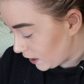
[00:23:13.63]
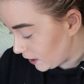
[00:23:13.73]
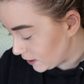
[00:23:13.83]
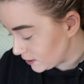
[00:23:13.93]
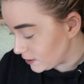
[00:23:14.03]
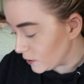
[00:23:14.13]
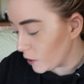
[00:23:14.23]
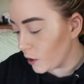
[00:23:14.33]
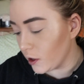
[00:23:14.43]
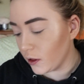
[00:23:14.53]
It is the
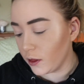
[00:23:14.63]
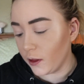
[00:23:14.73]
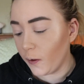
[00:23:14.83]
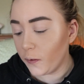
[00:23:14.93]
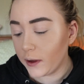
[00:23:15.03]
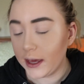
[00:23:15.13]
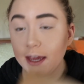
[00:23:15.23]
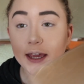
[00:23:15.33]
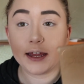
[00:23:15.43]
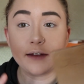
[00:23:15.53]
Glow
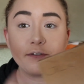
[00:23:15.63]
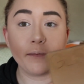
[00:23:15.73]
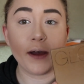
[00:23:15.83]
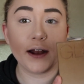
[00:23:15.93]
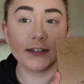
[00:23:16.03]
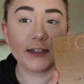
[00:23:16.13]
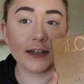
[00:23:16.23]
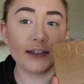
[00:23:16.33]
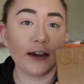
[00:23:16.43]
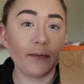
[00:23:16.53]
Kit from
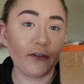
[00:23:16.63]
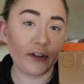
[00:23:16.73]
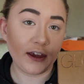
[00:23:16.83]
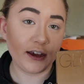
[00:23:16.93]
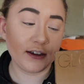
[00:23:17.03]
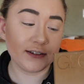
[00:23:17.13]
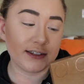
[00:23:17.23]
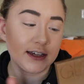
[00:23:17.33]
Anastasia Beverly Hills.